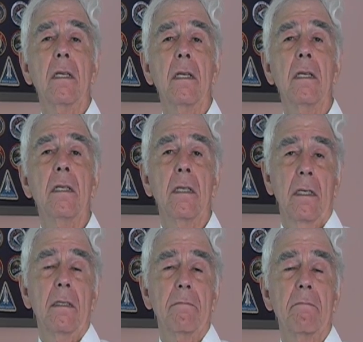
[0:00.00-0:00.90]

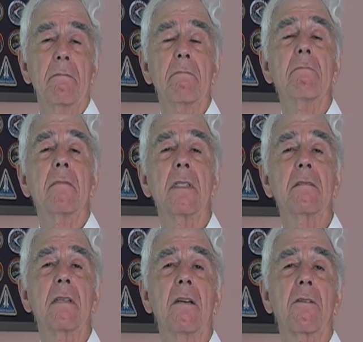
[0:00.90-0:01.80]
In
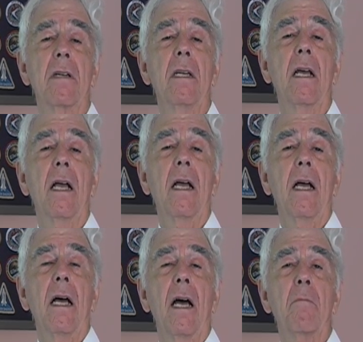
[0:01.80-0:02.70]
this century,
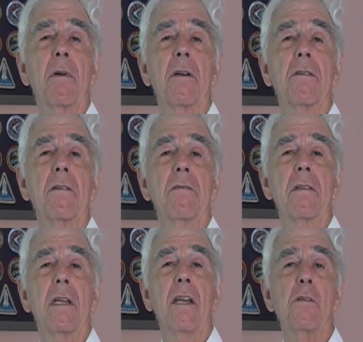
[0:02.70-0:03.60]
I purchased
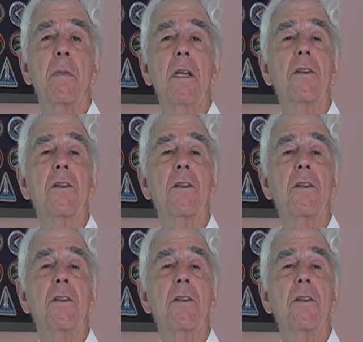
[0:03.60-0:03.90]
an HP